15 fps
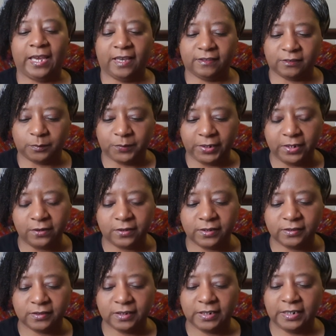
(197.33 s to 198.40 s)
As a
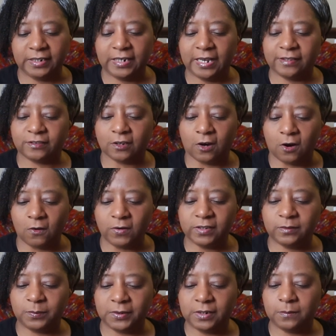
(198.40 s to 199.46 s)
parent, it has
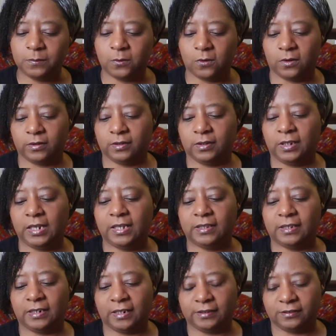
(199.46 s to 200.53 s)
always been important
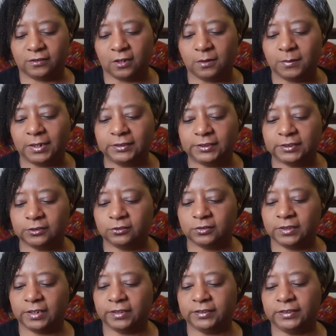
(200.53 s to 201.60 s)
that I start my
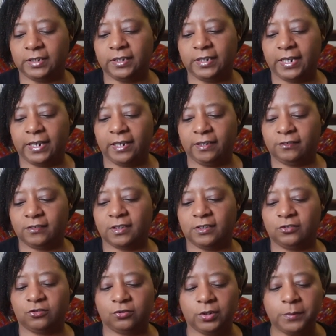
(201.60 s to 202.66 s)
children at a young age
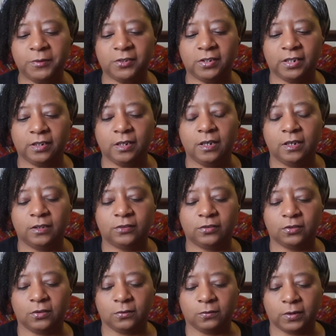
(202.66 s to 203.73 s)
contributing
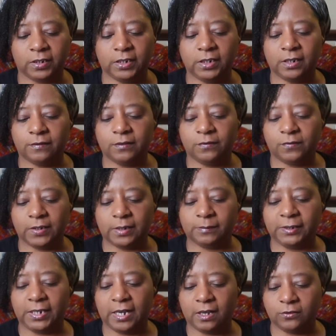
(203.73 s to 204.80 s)
to the running of the
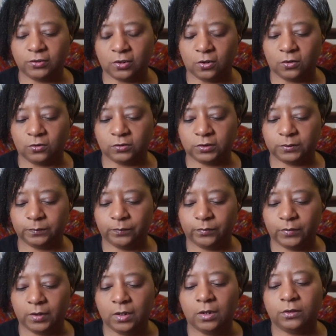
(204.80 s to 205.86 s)
family household.
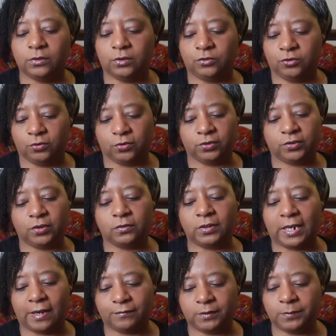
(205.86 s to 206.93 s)
The chores don't
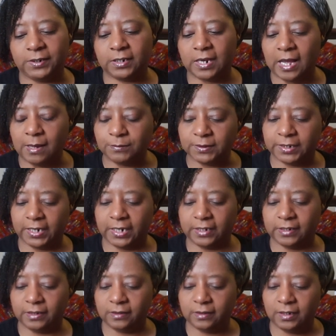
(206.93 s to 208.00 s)
have to be
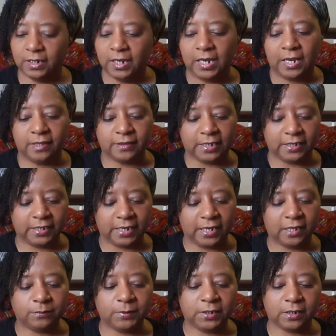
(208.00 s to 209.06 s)
complicated, and they
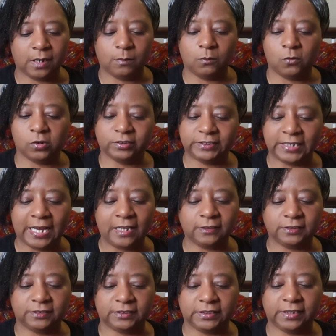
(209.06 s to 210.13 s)
can become more
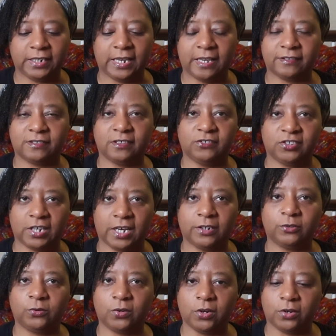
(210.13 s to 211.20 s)
challenging as the
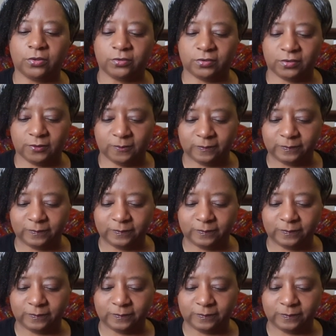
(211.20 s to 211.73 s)
child grows.